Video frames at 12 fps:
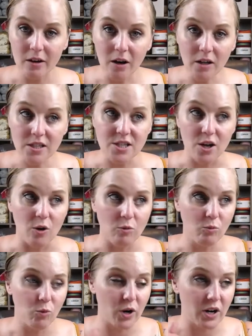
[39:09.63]
Also
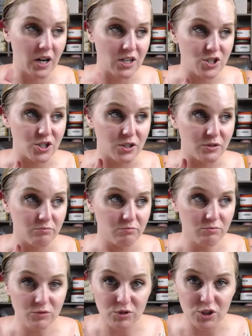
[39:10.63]
work under
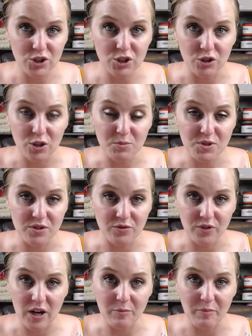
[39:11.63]
the two loops, the
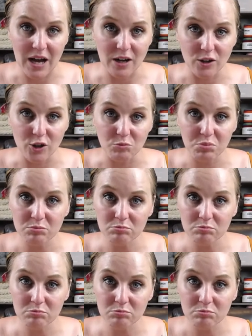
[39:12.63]
front and back loop.